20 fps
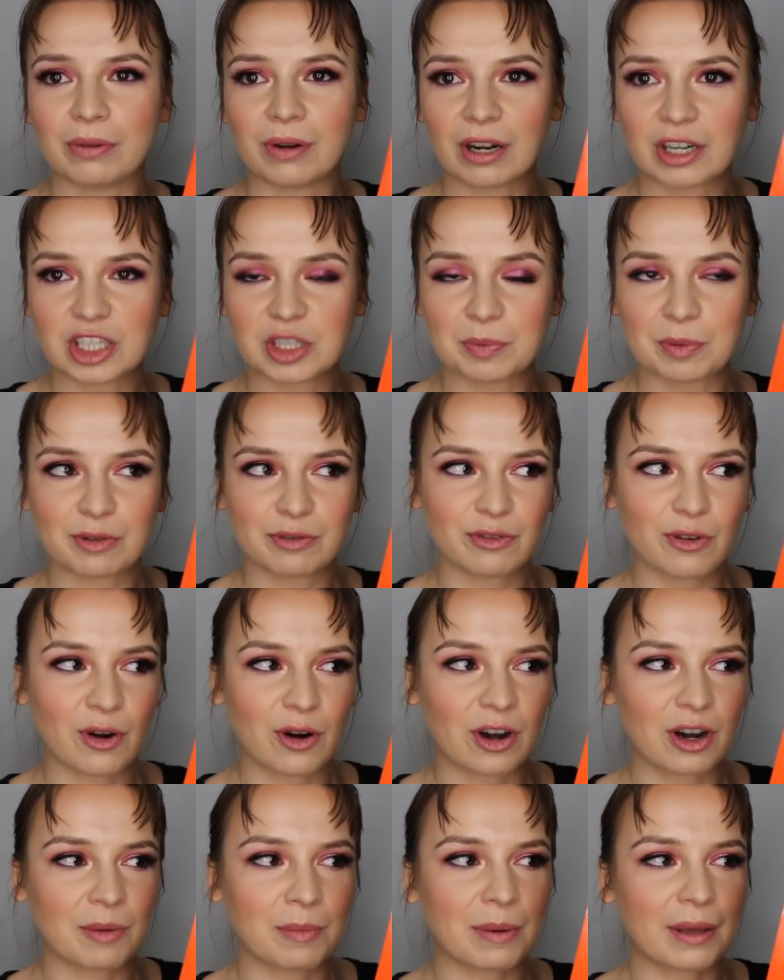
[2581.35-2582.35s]
brush
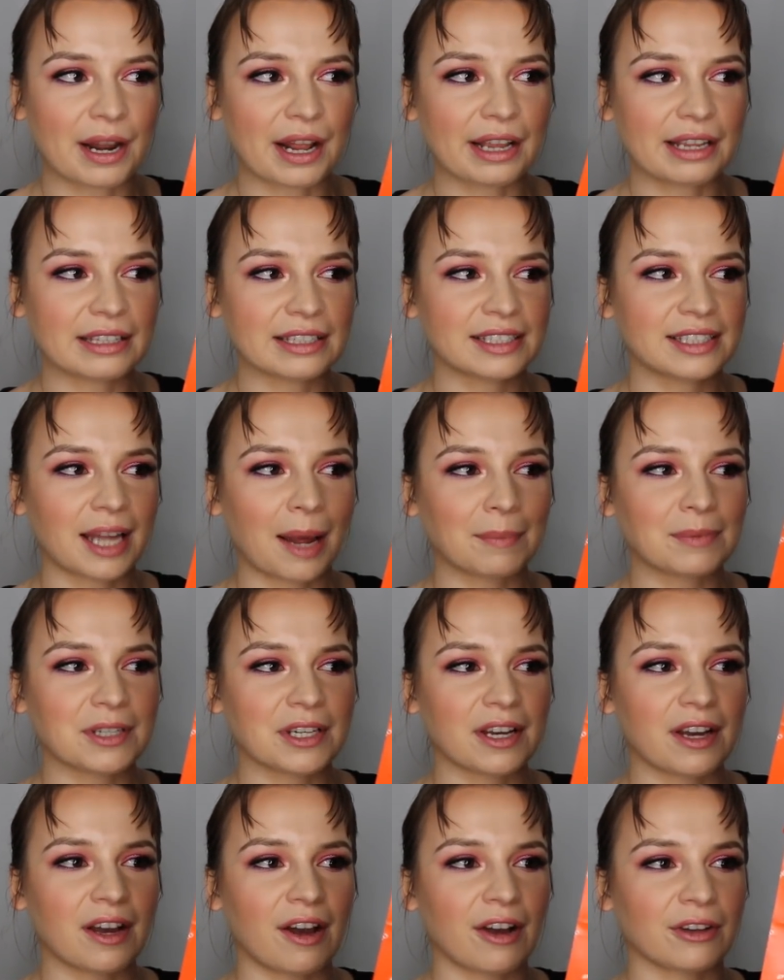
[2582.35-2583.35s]
before, but I stopped
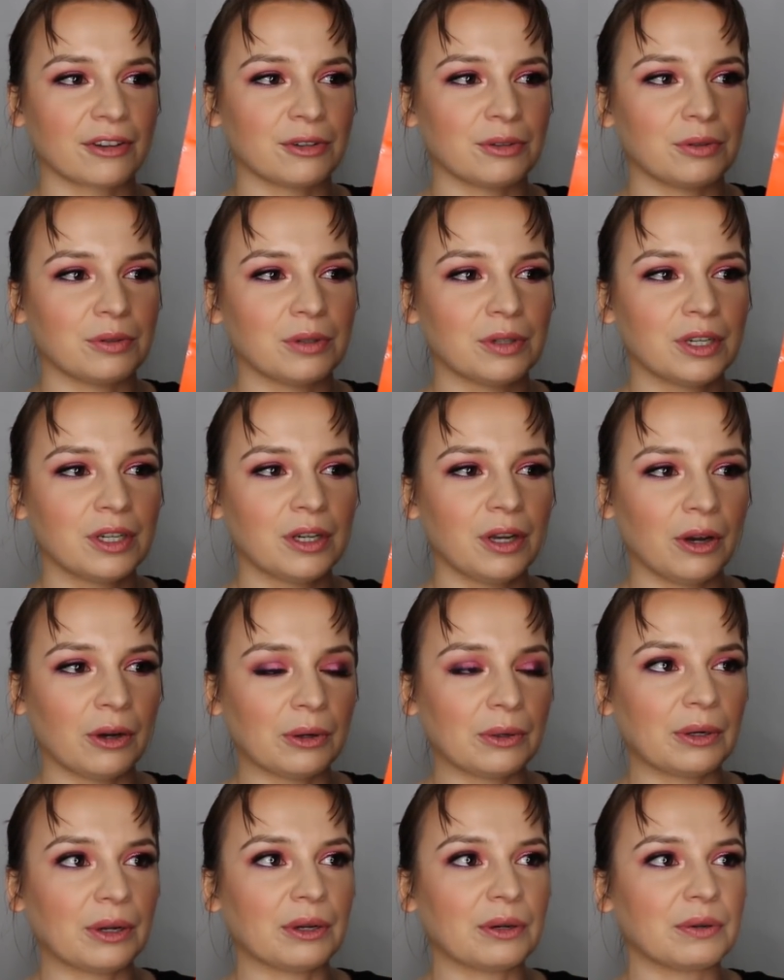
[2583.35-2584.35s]
at
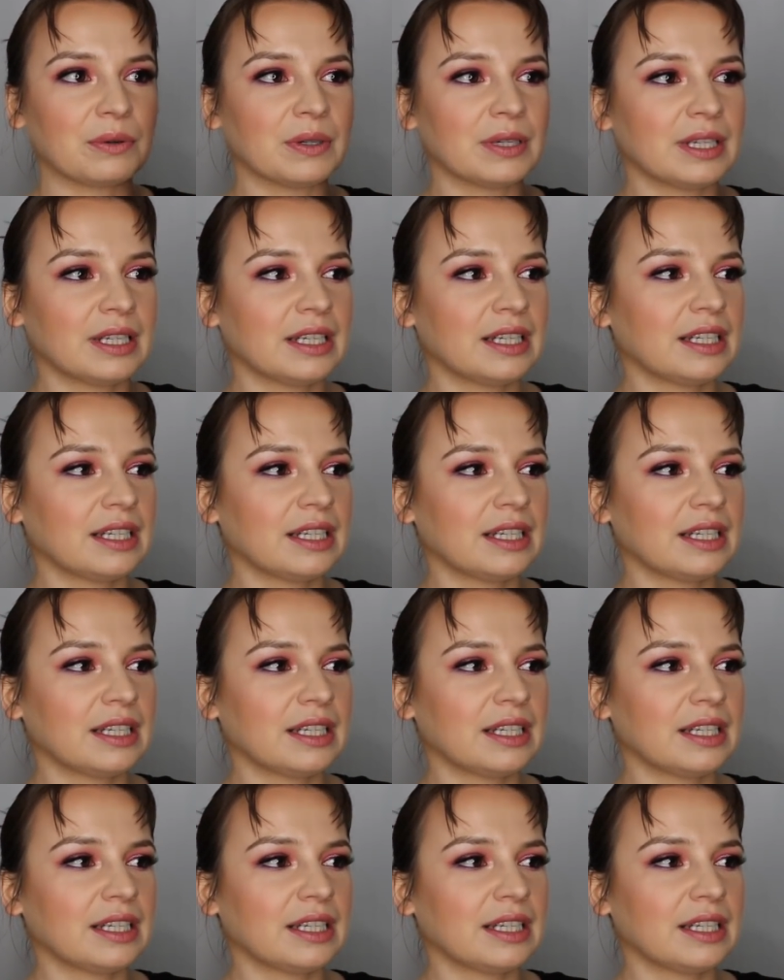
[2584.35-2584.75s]
Hakuhodo